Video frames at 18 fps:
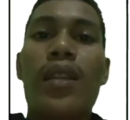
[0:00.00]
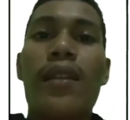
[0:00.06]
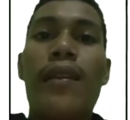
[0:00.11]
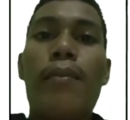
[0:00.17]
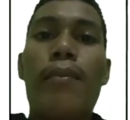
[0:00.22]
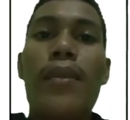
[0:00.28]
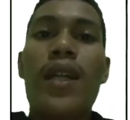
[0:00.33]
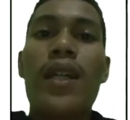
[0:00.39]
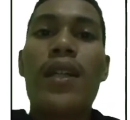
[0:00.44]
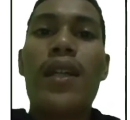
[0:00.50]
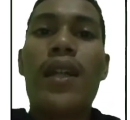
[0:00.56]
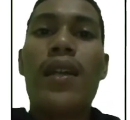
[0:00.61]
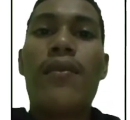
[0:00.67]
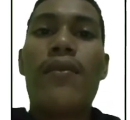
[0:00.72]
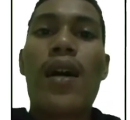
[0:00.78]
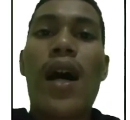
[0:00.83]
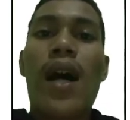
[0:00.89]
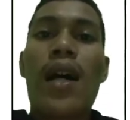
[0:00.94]
The mean
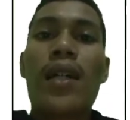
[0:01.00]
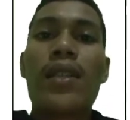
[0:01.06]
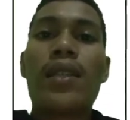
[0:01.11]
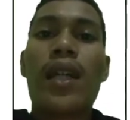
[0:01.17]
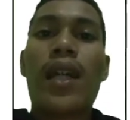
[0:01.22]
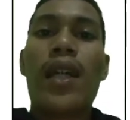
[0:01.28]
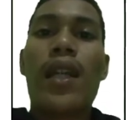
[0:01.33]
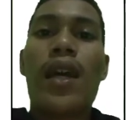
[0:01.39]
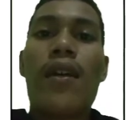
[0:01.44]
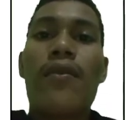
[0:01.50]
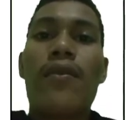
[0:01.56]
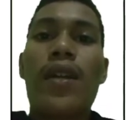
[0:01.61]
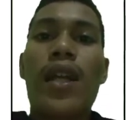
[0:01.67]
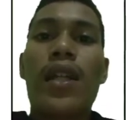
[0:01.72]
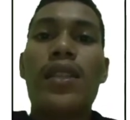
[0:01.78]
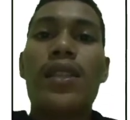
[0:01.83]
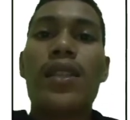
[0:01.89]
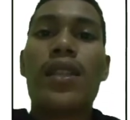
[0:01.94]
gave us an
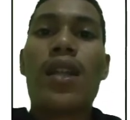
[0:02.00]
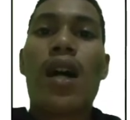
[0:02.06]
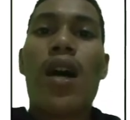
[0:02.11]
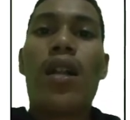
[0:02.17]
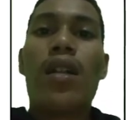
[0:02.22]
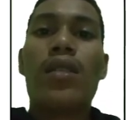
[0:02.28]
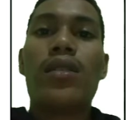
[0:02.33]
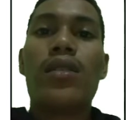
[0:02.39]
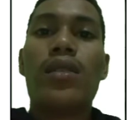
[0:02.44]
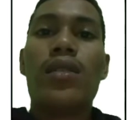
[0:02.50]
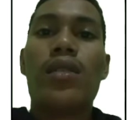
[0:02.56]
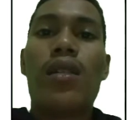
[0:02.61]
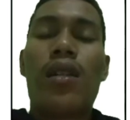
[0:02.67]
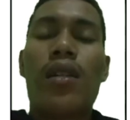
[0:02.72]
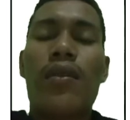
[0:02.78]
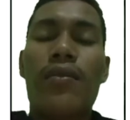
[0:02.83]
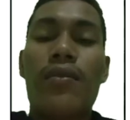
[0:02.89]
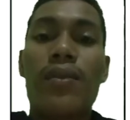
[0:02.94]
average out
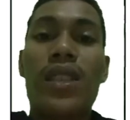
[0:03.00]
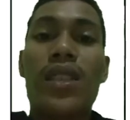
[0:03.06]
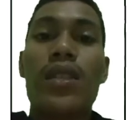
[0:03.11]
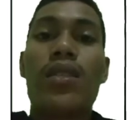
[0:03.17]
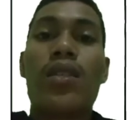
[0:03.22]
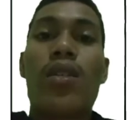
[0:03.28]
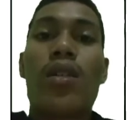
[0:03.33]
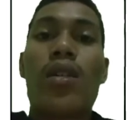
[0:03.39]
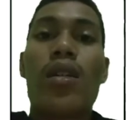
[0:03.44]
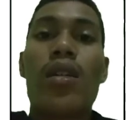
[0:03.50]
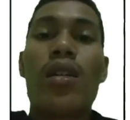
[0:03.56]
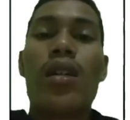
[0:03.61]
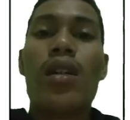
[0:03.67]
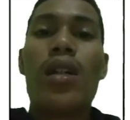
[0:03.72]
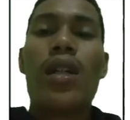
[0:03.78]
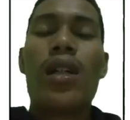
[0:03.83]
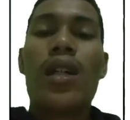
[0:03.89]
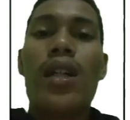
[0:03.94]
of the score.
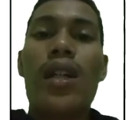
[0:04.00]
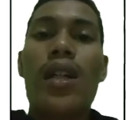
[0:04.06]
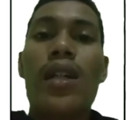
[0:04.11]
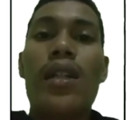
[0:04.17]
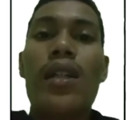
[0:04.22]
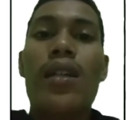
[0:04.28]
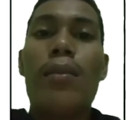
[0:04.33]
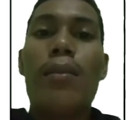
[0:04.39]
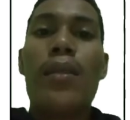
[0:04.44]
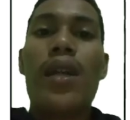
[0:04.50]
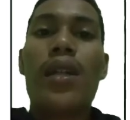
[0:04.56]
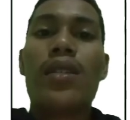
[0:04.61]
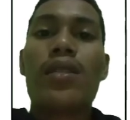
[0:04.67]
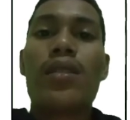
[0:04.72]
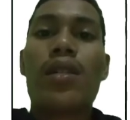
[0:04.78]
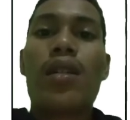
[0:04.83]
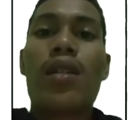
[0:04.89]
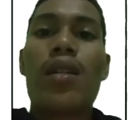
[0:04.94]
The mean
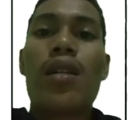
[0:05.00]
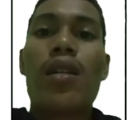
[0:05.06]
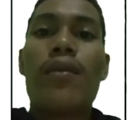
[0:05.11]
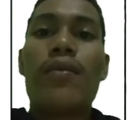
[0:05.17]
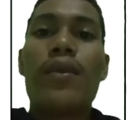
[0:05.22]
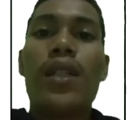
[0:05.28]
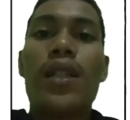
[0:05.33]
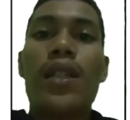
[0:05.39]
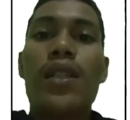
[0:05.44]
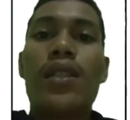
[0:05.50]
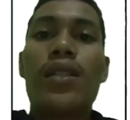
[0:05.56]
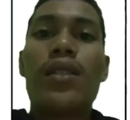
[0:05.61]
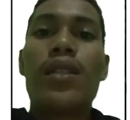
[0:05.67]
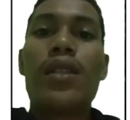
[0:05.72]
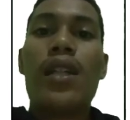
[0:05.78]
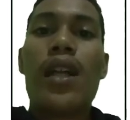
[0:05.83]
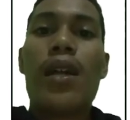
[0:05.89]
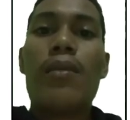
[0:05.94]
score of the
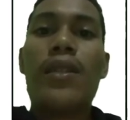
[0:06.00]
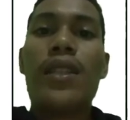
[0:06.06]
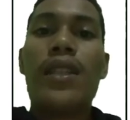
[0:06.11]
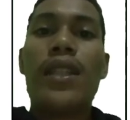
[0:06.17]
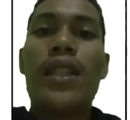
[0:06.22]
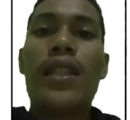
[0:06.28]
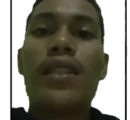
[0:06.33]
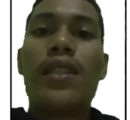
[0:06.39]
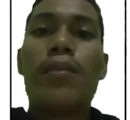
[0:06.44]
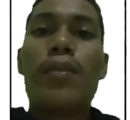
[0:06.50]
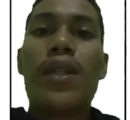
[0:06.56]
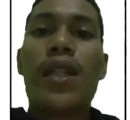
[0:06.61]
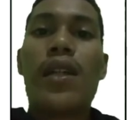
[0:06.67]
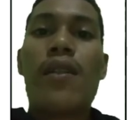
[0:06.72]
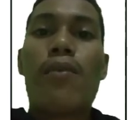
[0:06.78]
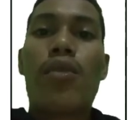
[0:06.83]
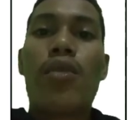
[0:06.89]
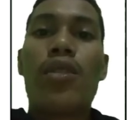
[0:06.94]
studying ability in
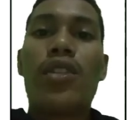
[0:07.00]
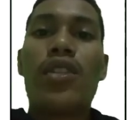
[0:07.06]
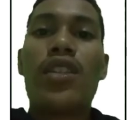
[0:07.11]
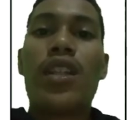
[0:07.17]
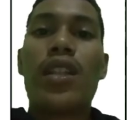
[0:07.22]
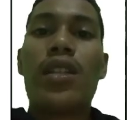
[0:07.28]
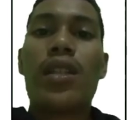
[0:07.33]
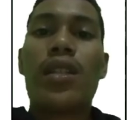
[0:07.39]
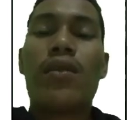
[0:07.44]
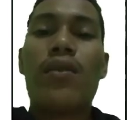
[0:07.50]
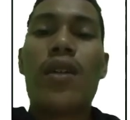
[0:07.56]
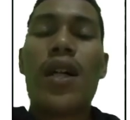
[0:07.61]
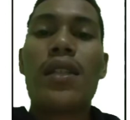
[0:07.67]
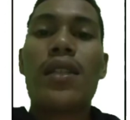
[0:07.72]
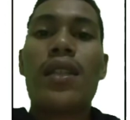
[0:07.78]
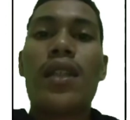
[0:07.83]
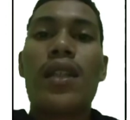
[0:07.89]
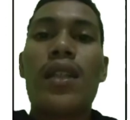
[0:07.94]
speaking pronunciation
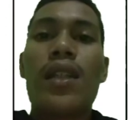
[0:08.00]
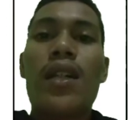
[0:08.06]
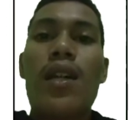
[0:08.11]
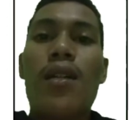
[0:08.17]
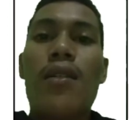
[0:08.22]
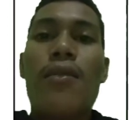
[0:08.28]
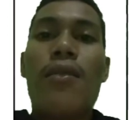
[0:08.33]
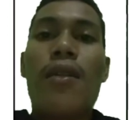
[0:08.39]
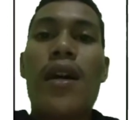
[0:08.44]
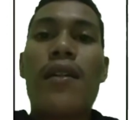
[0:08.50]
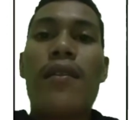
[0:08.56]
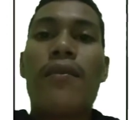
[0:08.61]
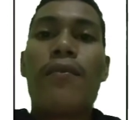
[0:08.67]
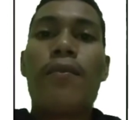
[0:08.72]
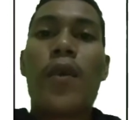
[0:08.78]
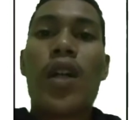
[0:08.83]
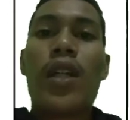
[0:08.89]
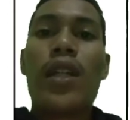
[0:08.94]
was
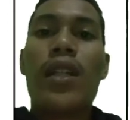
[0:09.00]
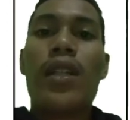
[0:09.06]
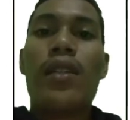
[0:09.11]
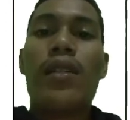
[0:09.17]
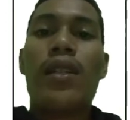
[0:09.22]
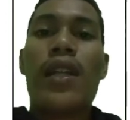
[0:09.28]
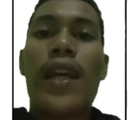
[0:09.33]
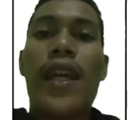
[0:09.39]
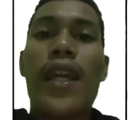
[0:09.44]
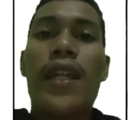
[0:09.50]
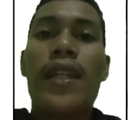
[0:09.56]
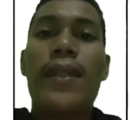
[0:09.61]
1.8.